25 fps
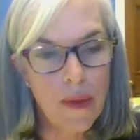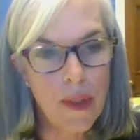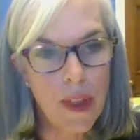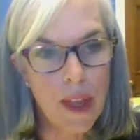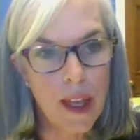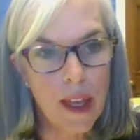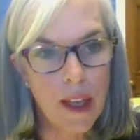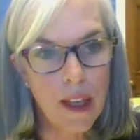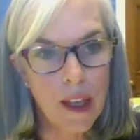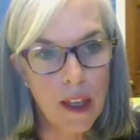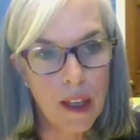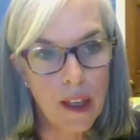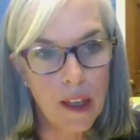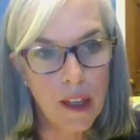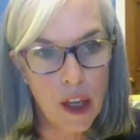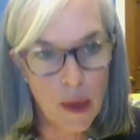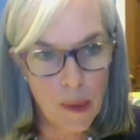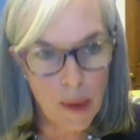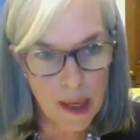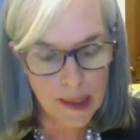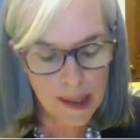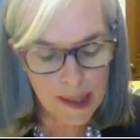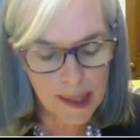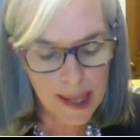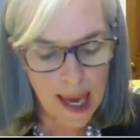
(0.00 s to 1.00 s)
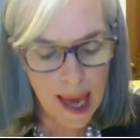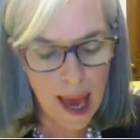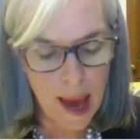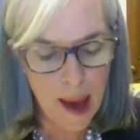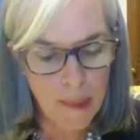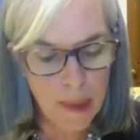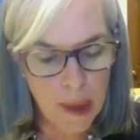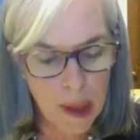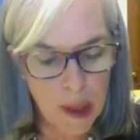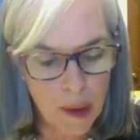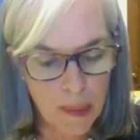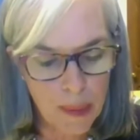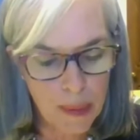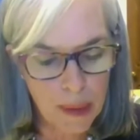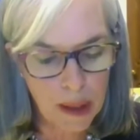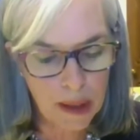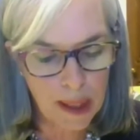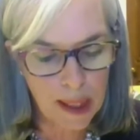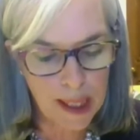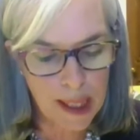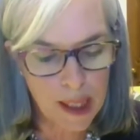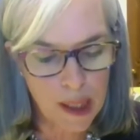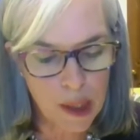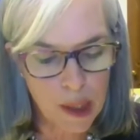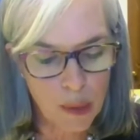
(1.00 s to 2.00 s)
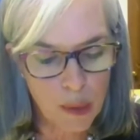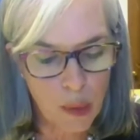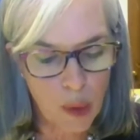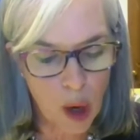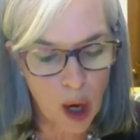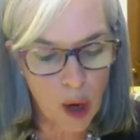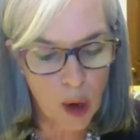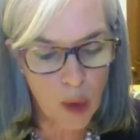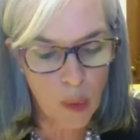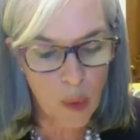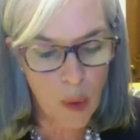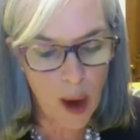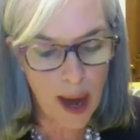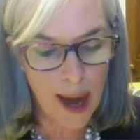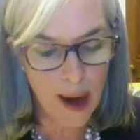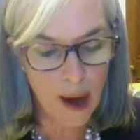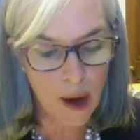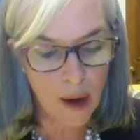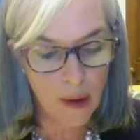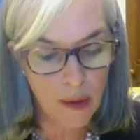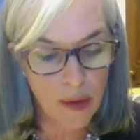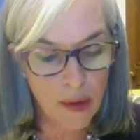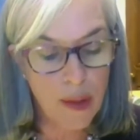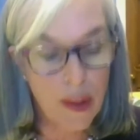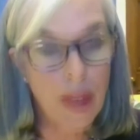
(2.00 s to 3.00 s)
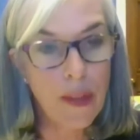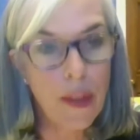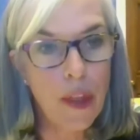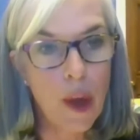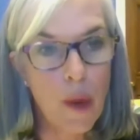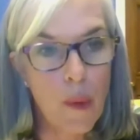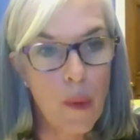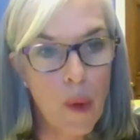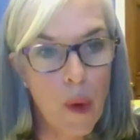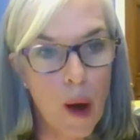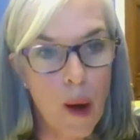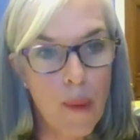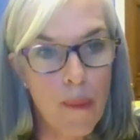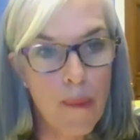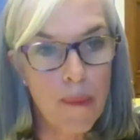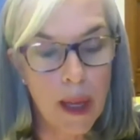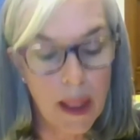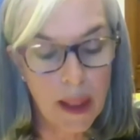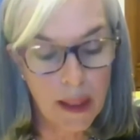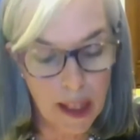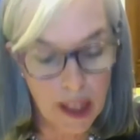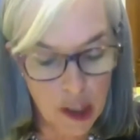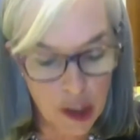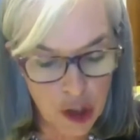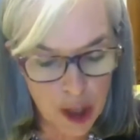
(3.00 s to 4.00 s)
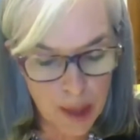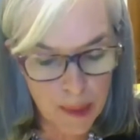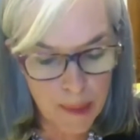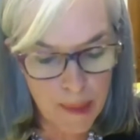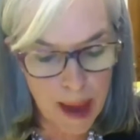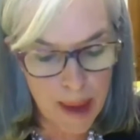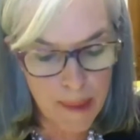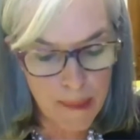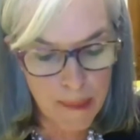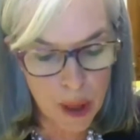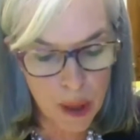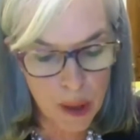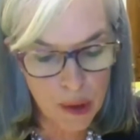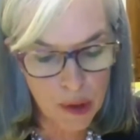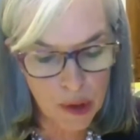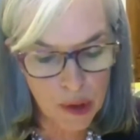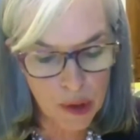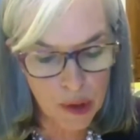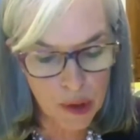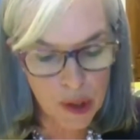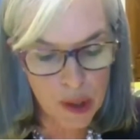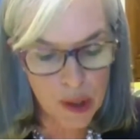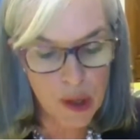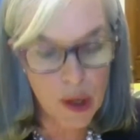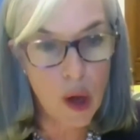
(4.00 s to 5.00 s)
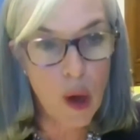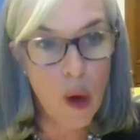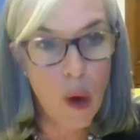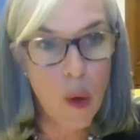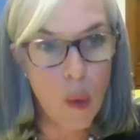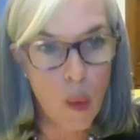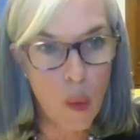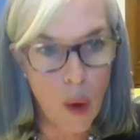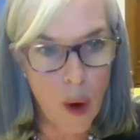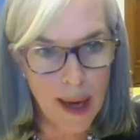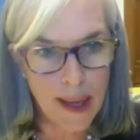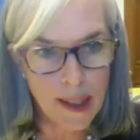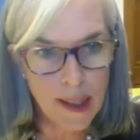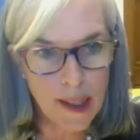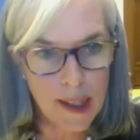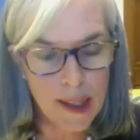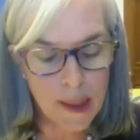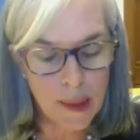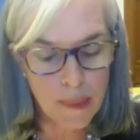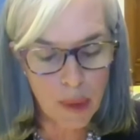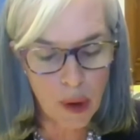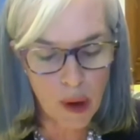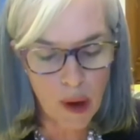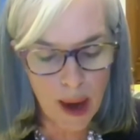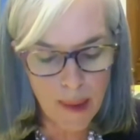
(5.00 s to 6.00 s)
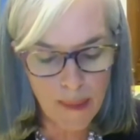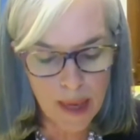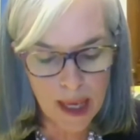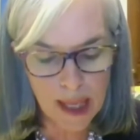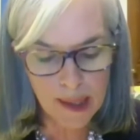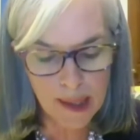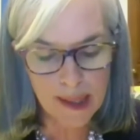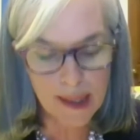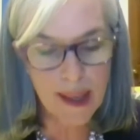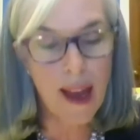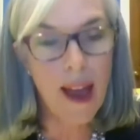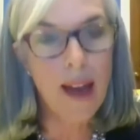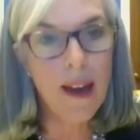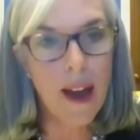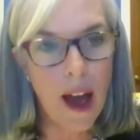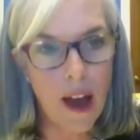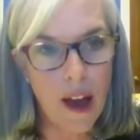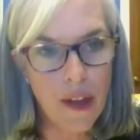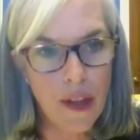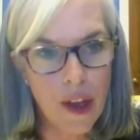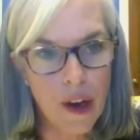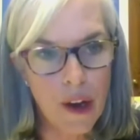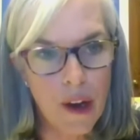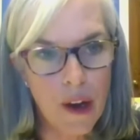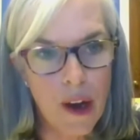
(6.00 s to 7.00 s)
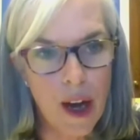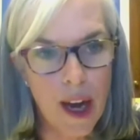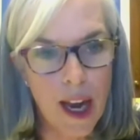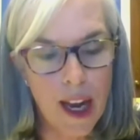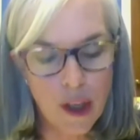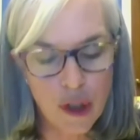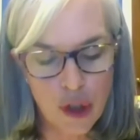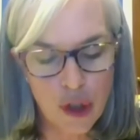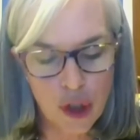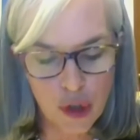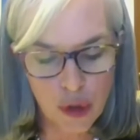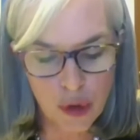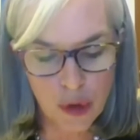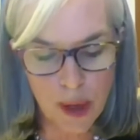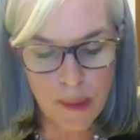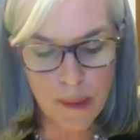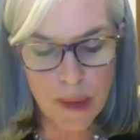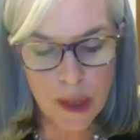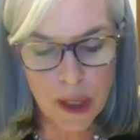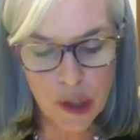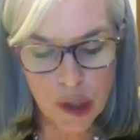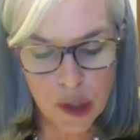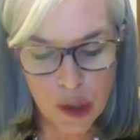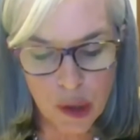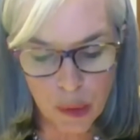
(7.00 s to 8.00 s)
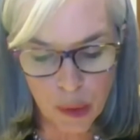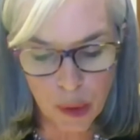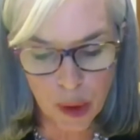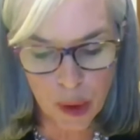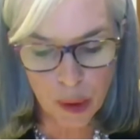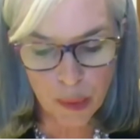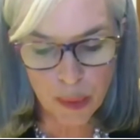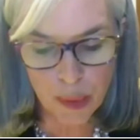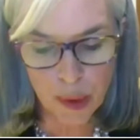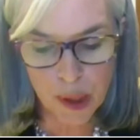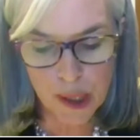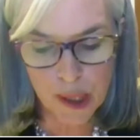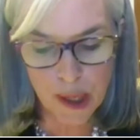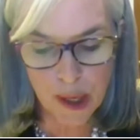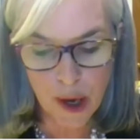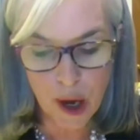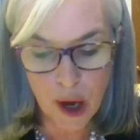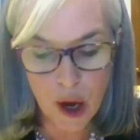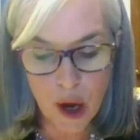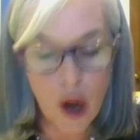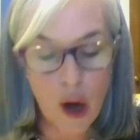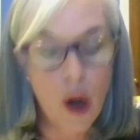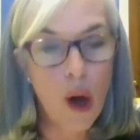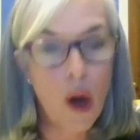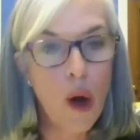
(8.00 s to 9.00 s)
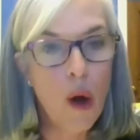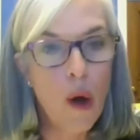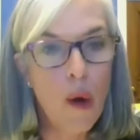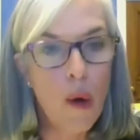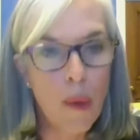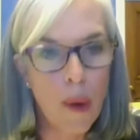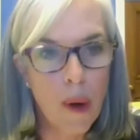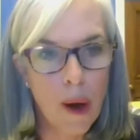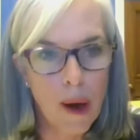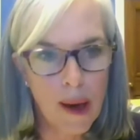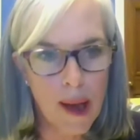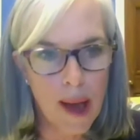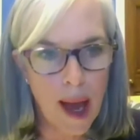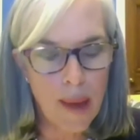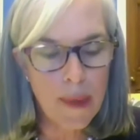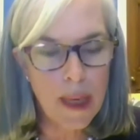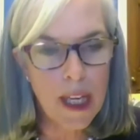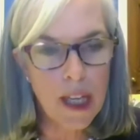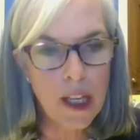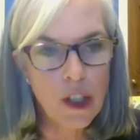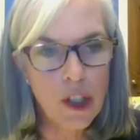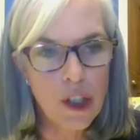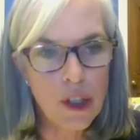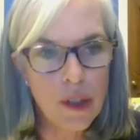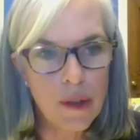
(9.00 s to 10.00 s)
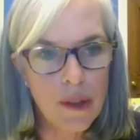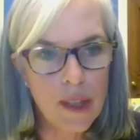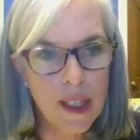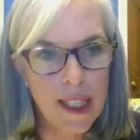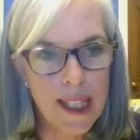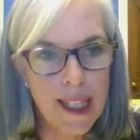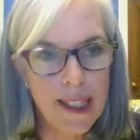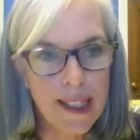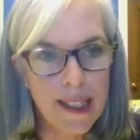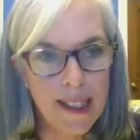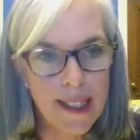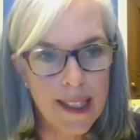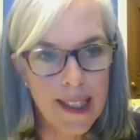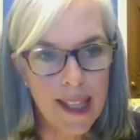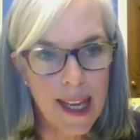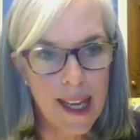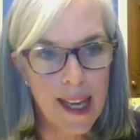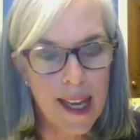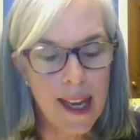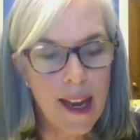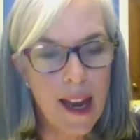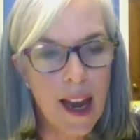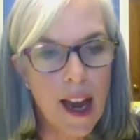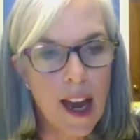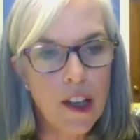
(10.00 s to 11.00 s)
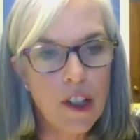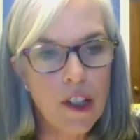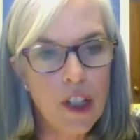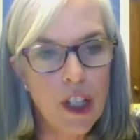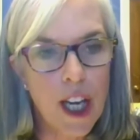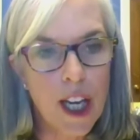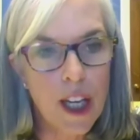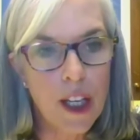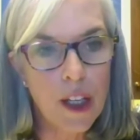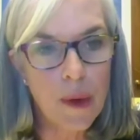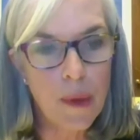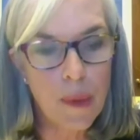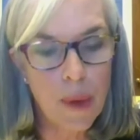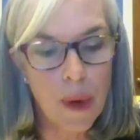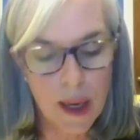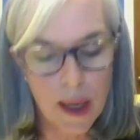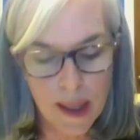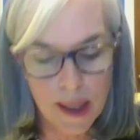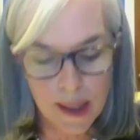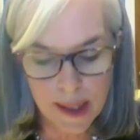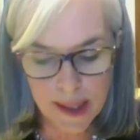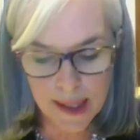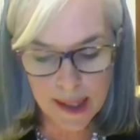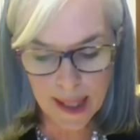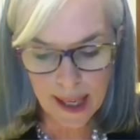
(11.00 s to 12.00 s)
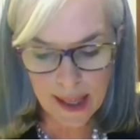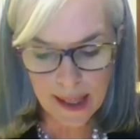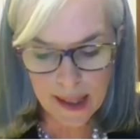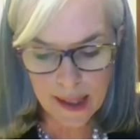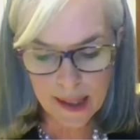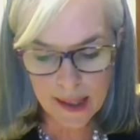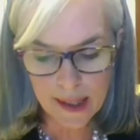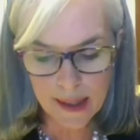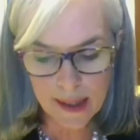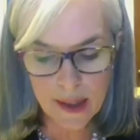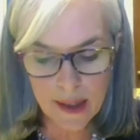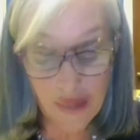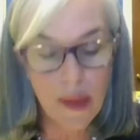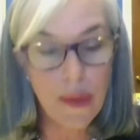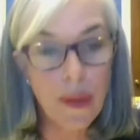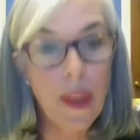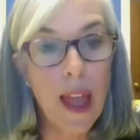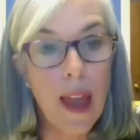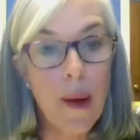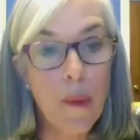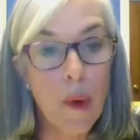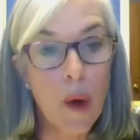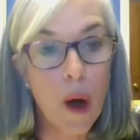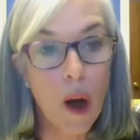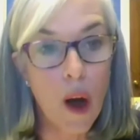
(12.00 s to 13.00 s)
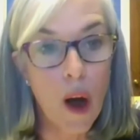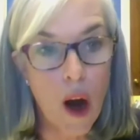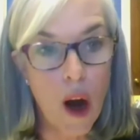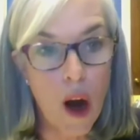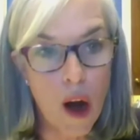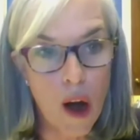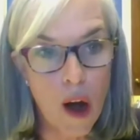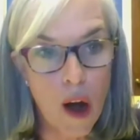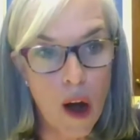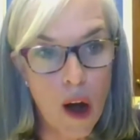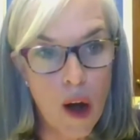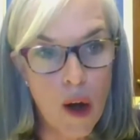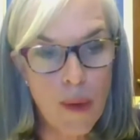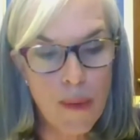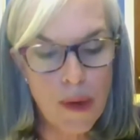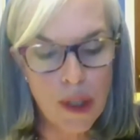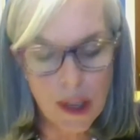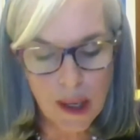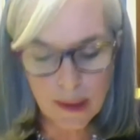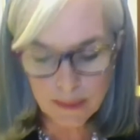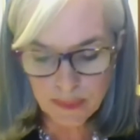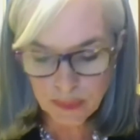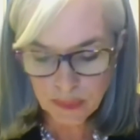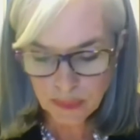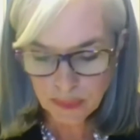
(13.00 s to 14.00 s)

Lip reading: the U.S. Capitol Police were aware that there were militia members, white supremacists, and other extremist groups who were coming to D.C. on January 6th, that they were armed,